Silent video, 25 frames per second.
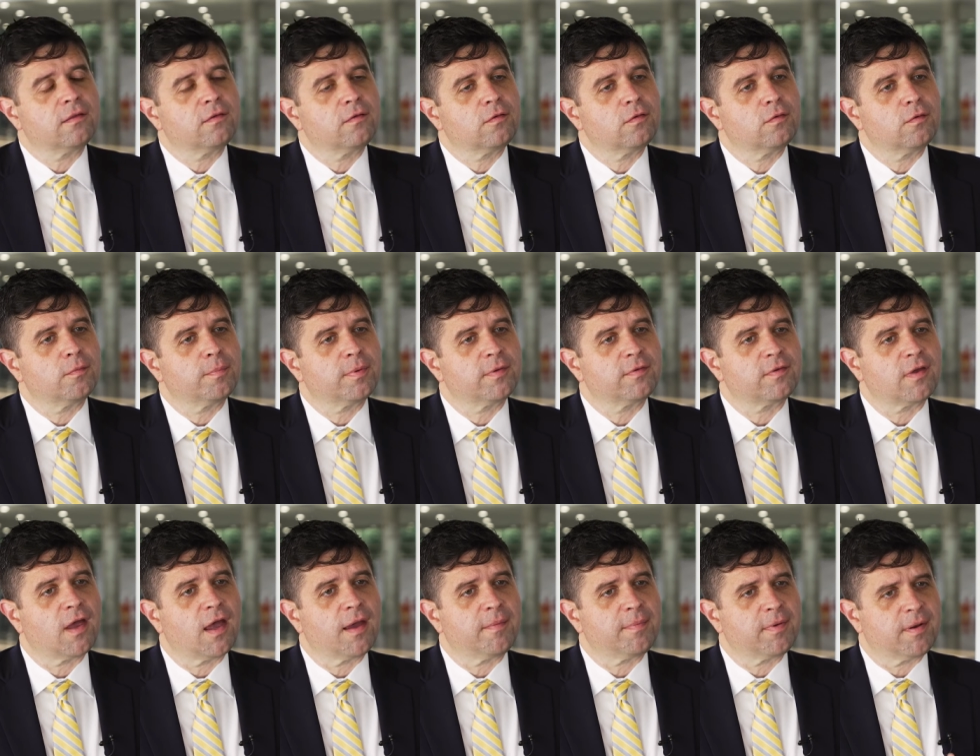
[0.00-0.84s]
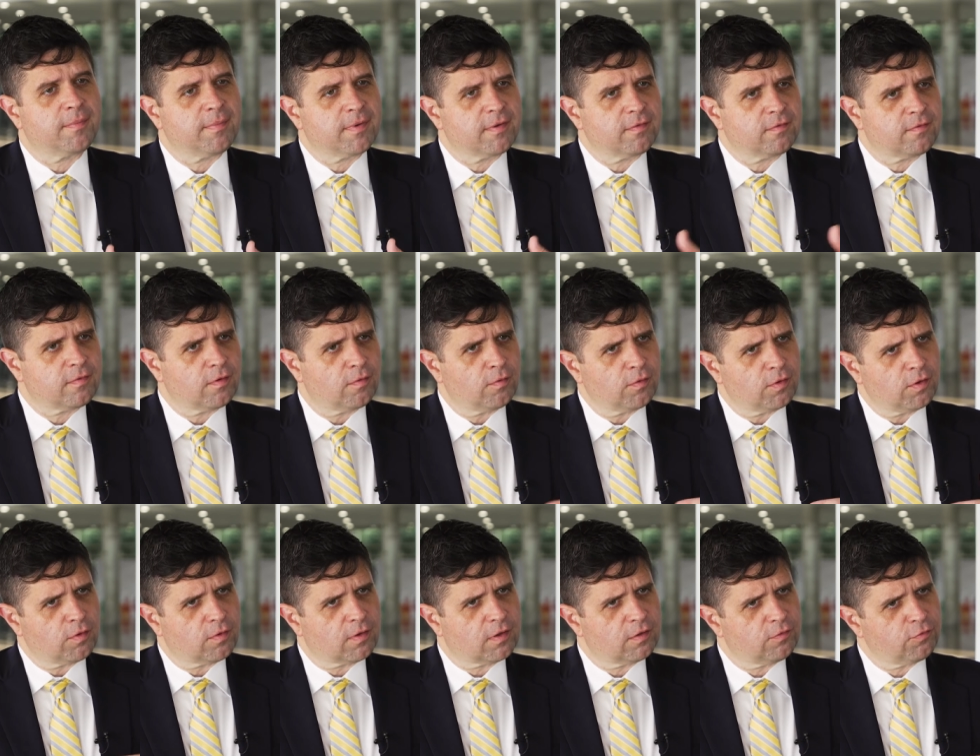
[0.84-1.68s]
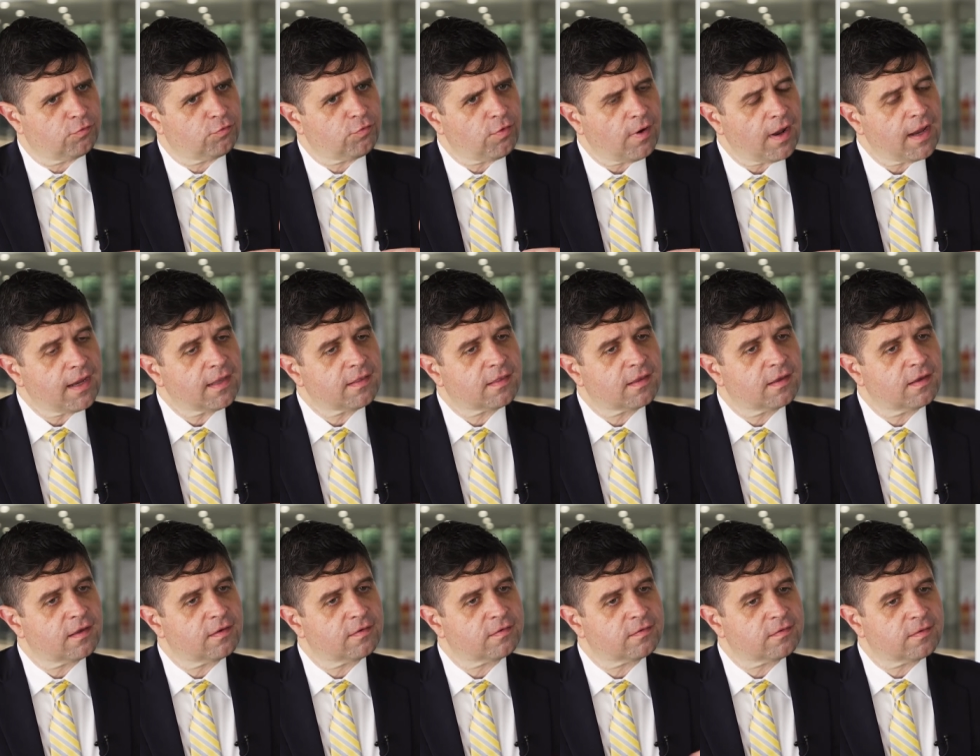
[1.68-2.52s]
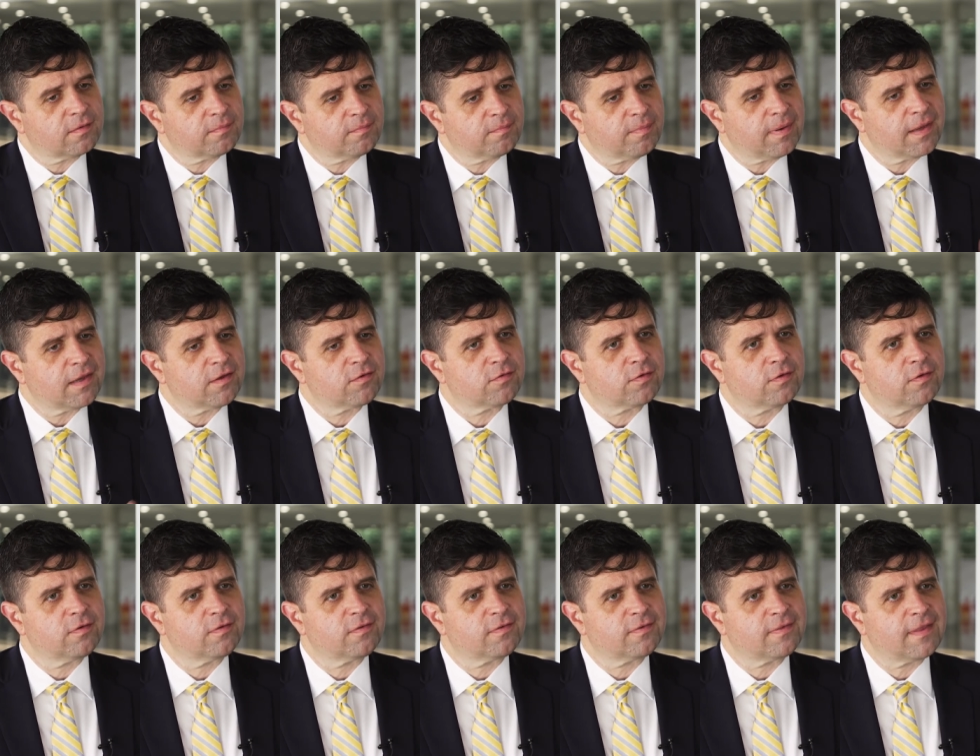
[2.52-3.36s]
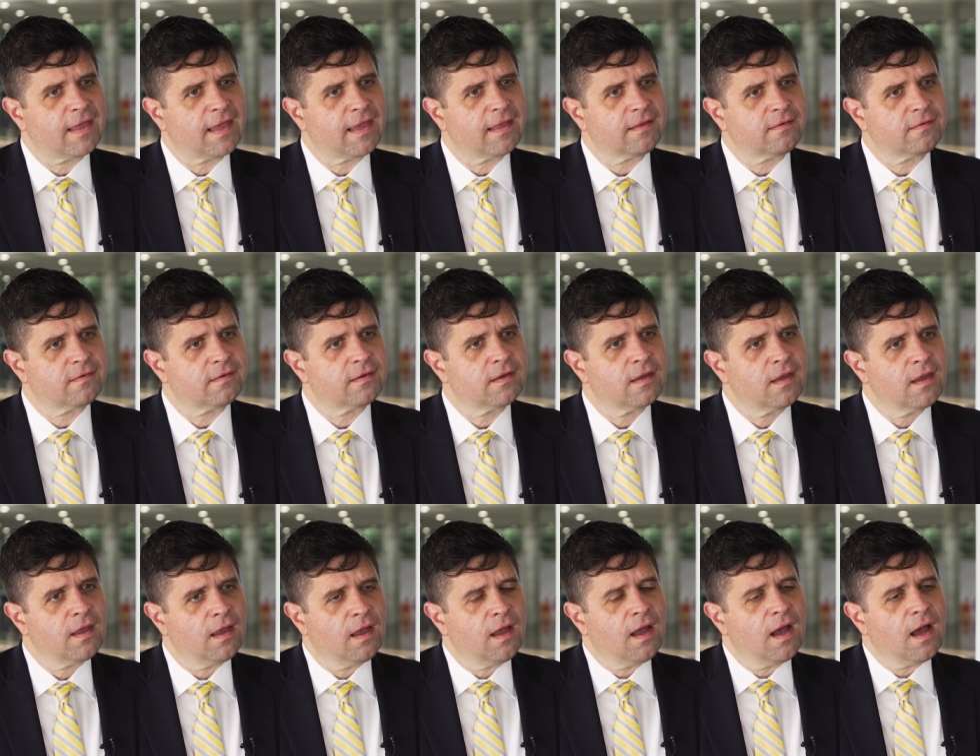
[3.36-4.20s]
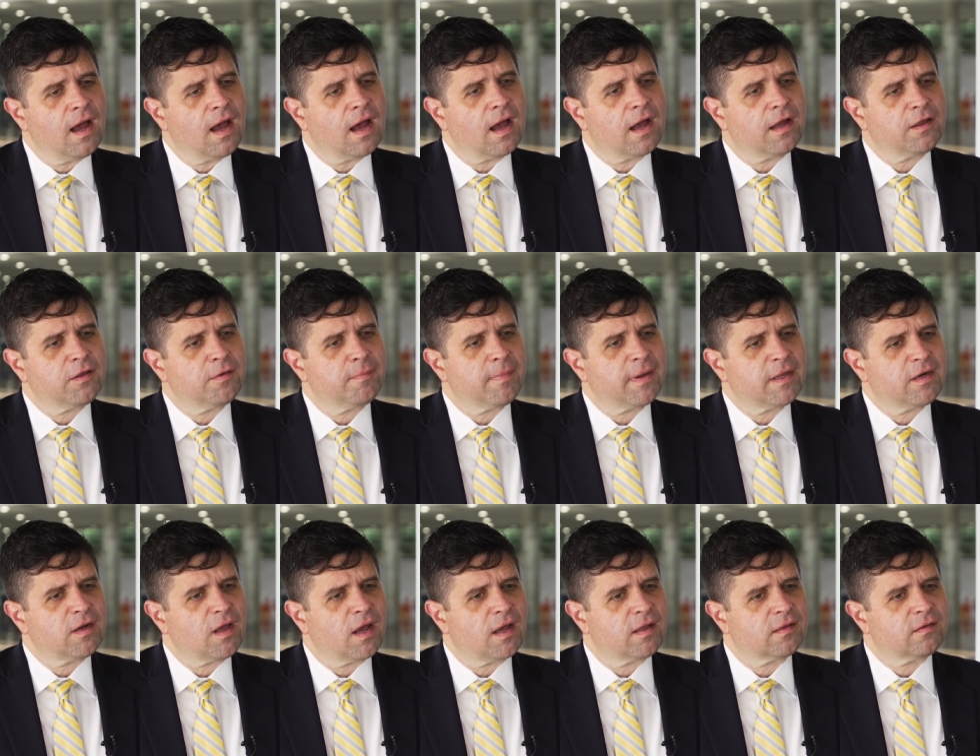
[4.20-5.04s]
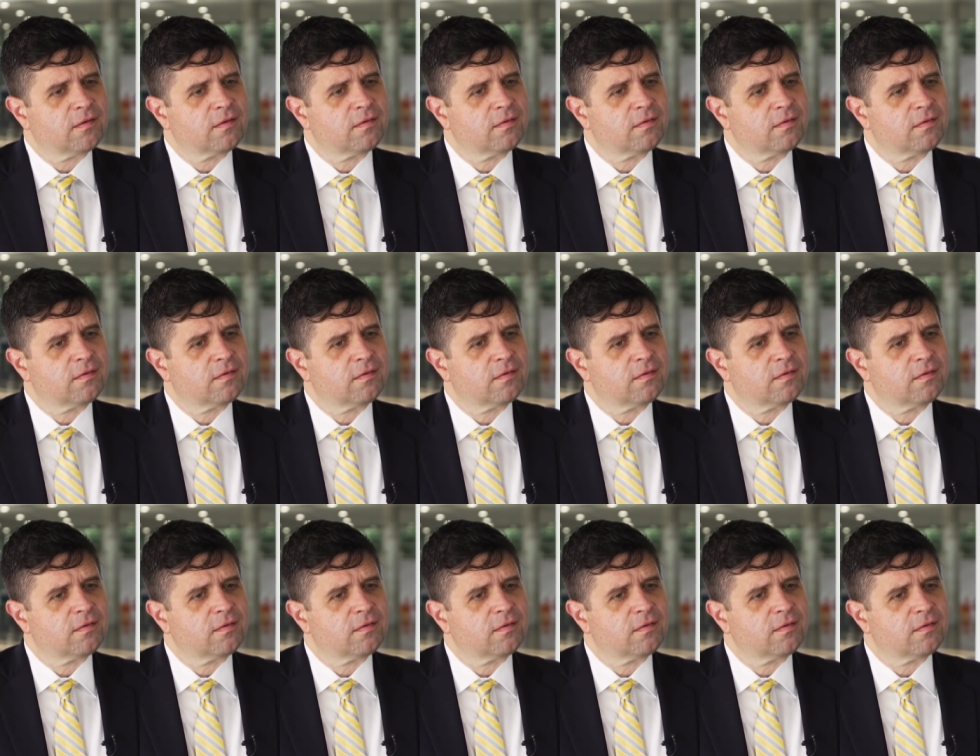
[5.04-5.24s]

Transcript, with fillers: to pazopanib. And so you can try this in patients that you may not